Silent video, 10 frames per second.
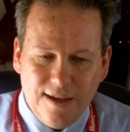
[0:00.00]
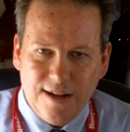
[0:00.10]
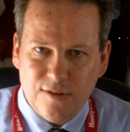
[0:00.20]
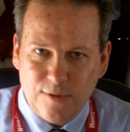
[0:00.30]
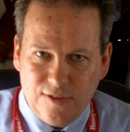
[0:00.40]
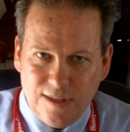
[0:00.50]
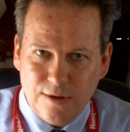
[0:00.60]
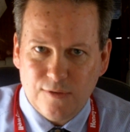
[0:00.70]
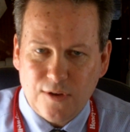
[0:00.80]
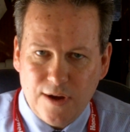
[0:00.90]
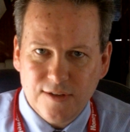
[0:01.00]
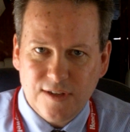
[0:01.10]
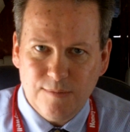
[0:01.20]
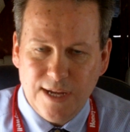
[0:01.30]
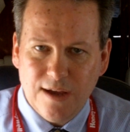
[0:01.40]
And as we see those
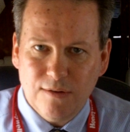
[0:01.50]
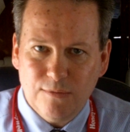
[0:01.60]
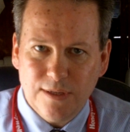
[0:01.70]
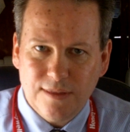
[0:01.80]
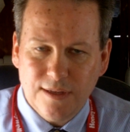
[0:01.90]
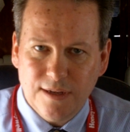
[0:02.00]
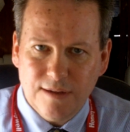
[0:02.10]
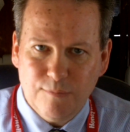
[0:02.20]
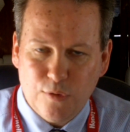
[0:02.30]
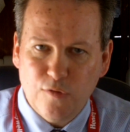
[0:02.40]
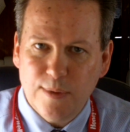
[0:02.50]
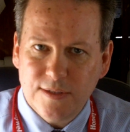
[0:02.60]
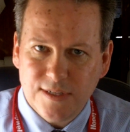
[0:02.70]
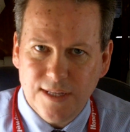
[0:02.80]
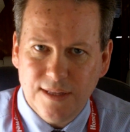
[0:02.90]
costs come down with
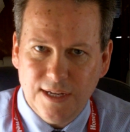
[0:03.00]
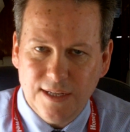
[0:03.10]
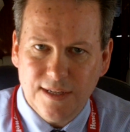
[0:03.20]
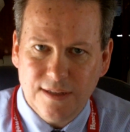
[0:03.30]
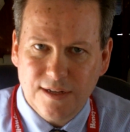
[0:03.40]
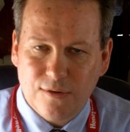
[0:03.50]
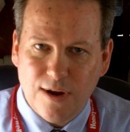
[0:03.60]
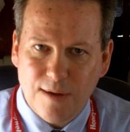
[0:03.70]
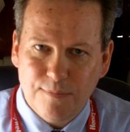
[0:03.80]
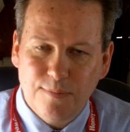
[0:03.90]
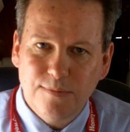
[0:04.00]
improvements in the crop